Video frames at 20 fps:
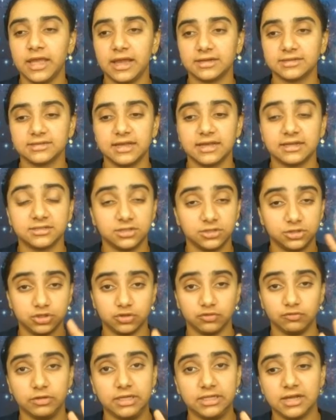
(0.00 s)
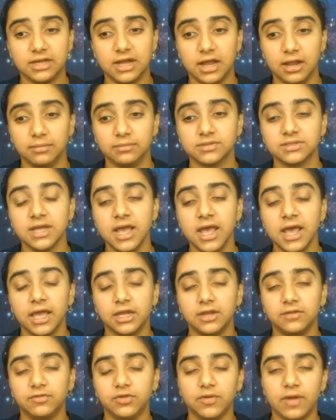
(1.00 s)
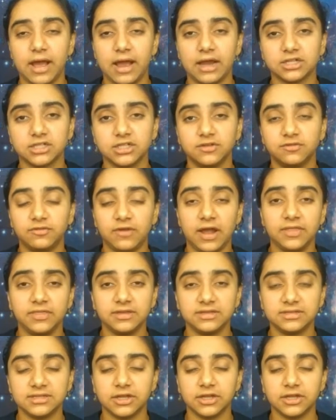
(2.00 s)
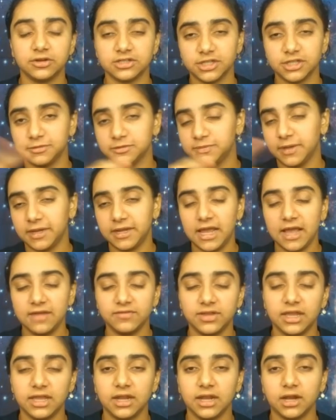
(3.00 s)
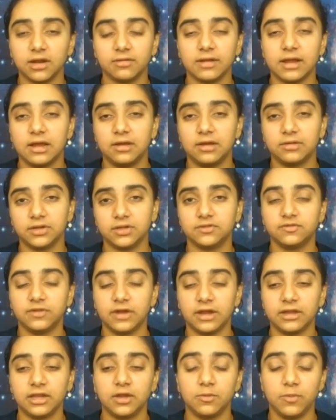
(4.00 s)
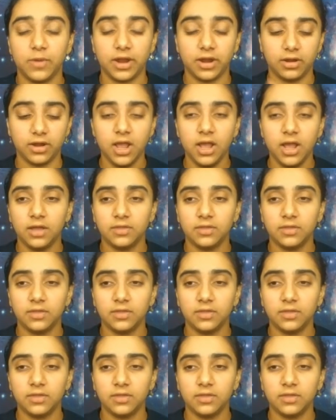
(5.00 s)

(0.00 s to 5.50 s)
x-axis 3 times. And if you actually find these intercepts by navigating around and finding where